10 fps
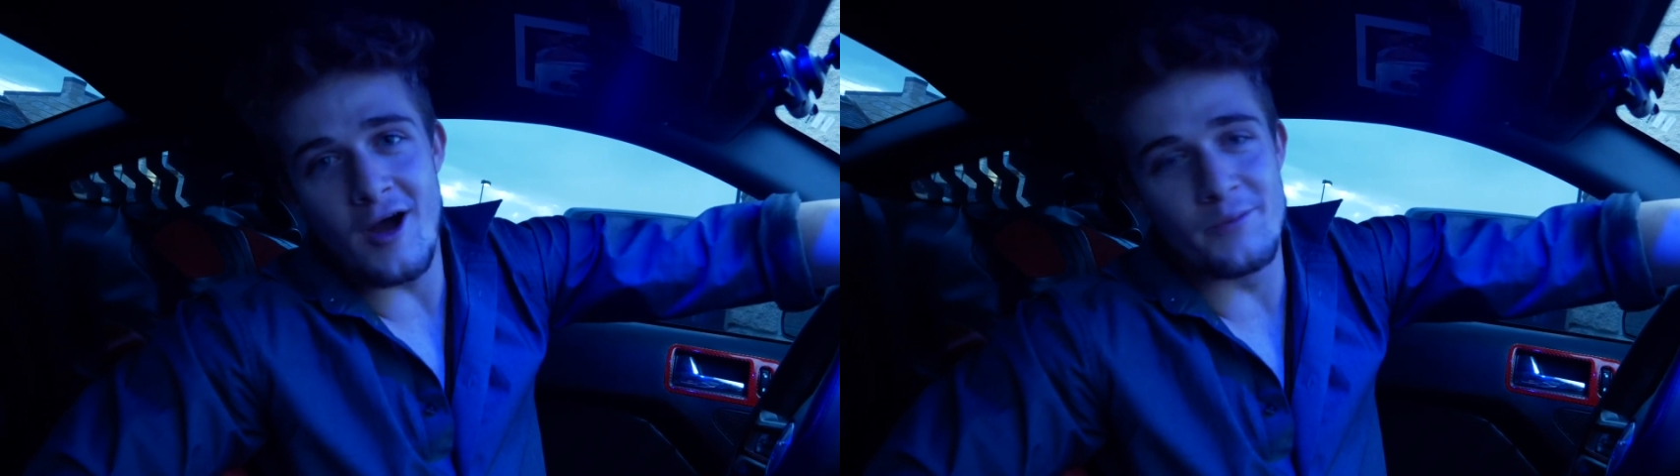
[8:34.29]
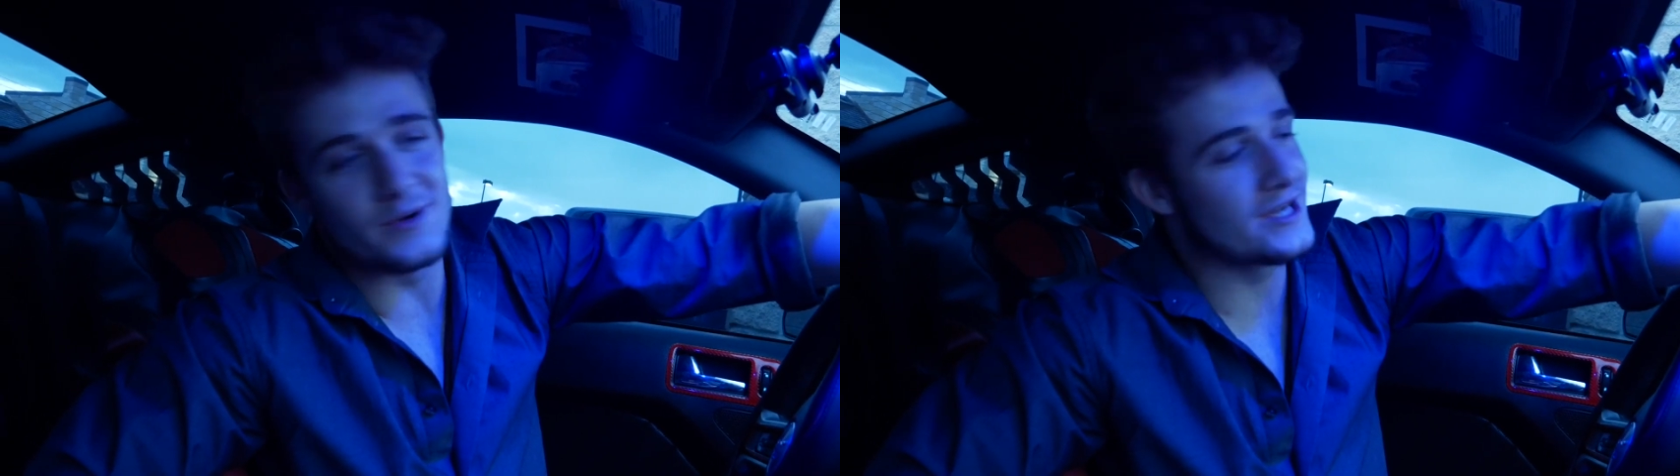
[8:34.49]

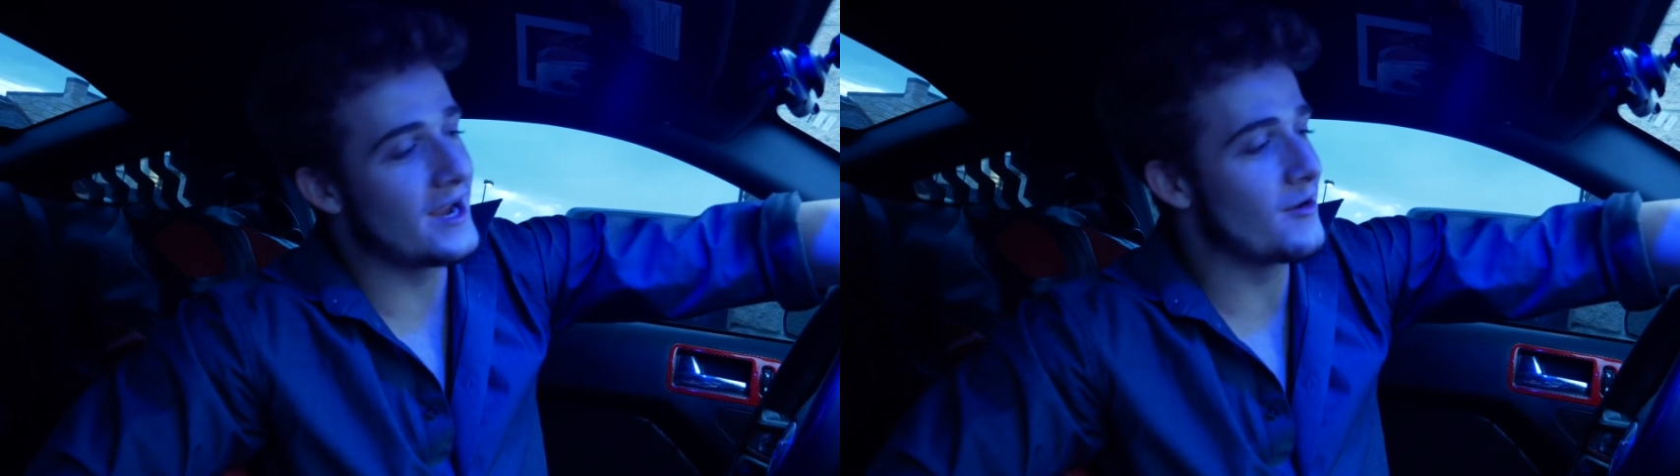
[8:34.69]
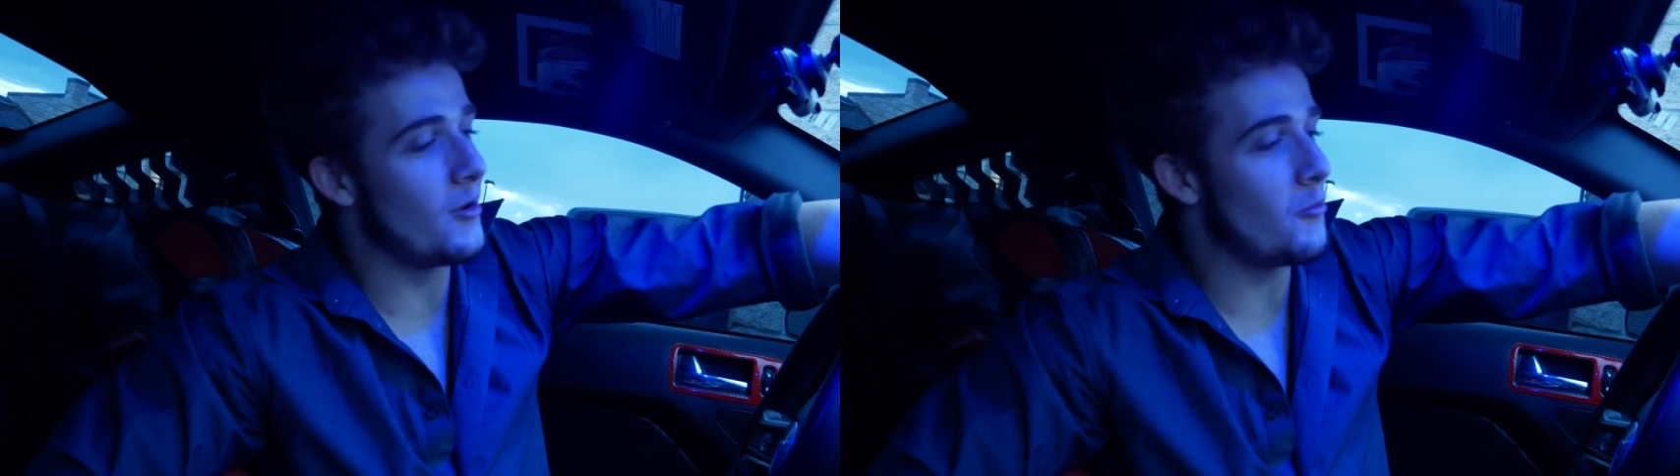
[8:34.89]
I
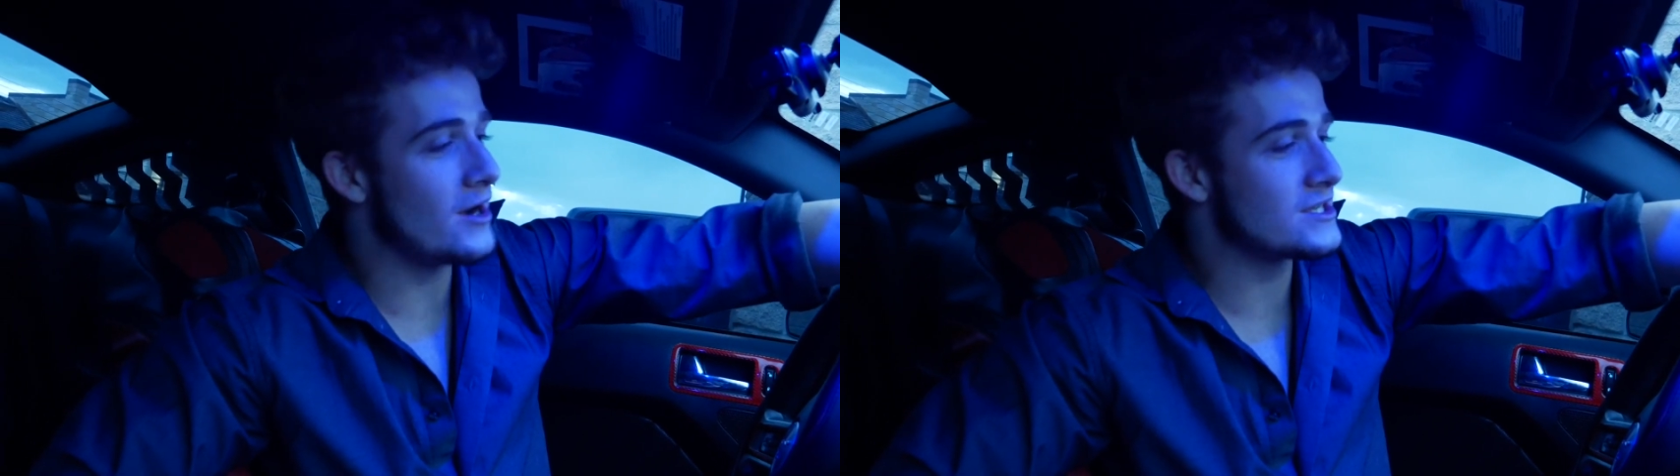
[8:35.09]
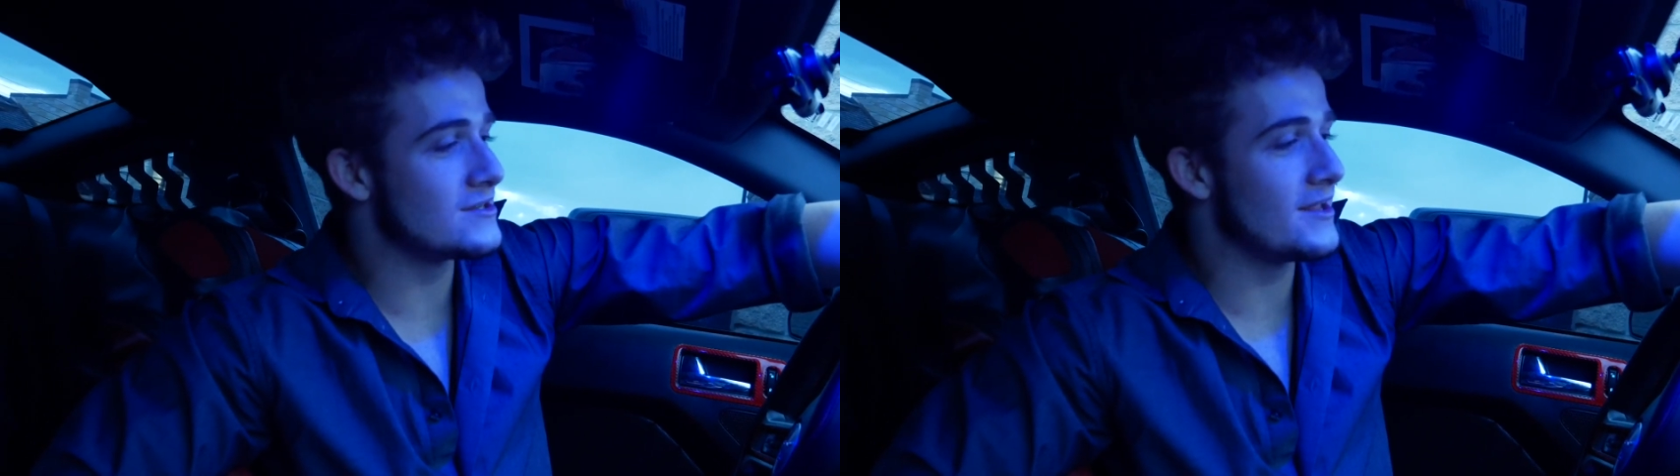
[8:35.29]
appreciate y'all
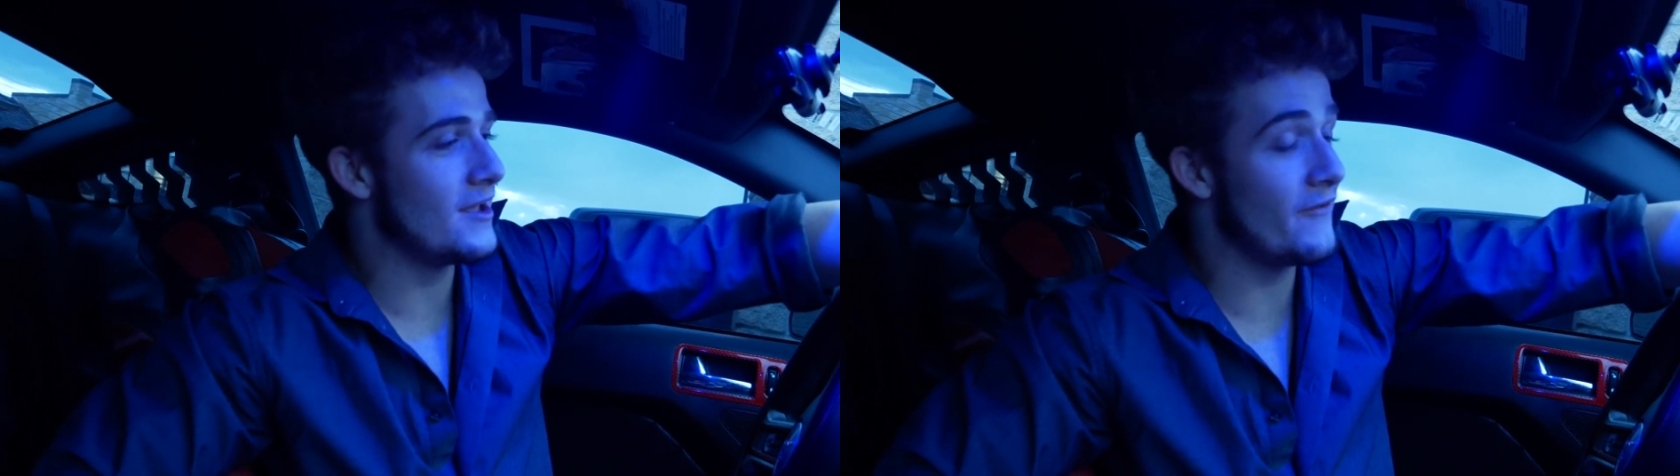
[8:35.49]
watching.